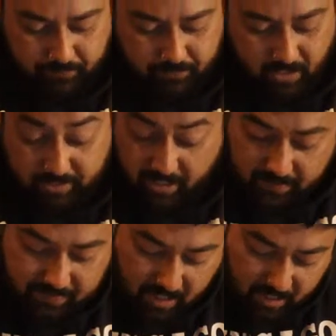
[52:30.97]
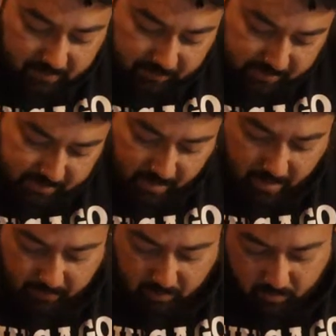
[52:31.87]
Dave's Games, they
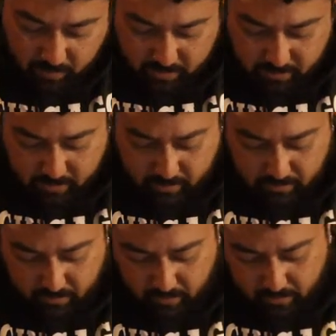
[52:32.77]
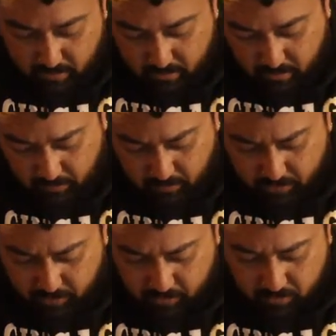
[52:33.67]
have Conquest. I'm pretty
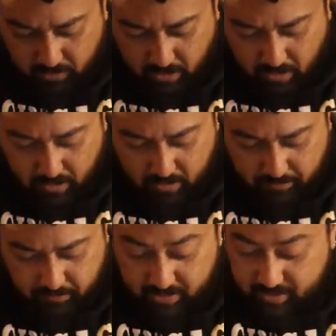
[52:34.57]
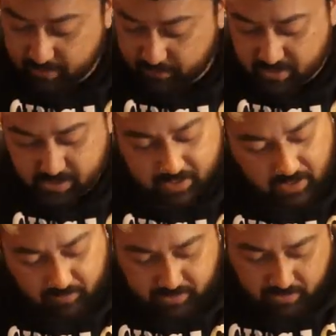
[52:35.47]
sure. It's the
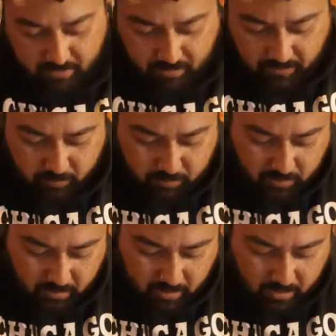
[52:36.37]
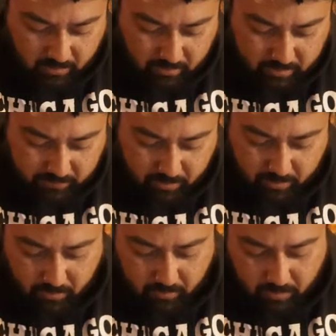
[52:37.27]
same as a Marvel Crisis
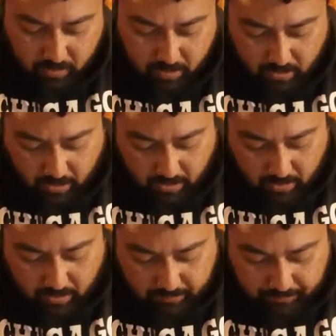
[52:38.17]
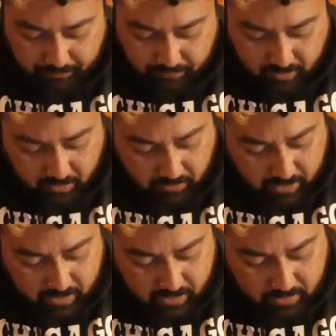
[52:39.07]
Protocol.
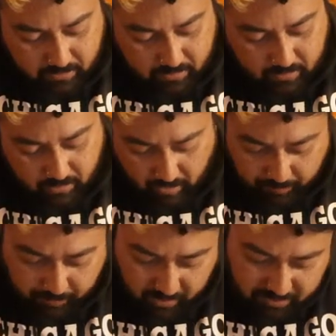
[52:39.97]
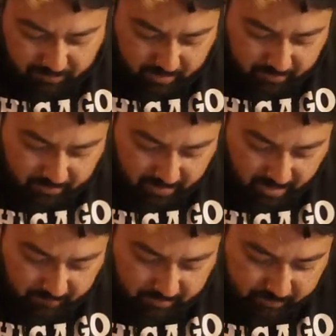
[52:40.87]
There's a bunch of people that
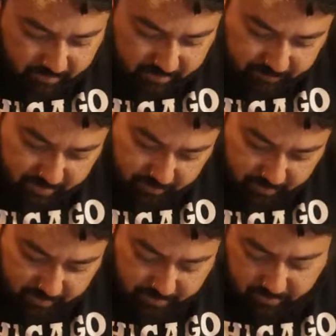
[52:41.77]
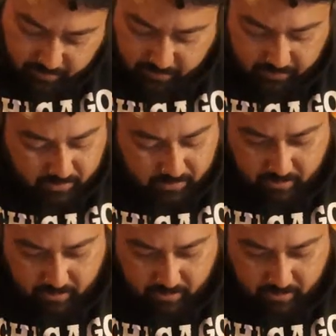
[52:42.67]
have it, a bunch of people that don't.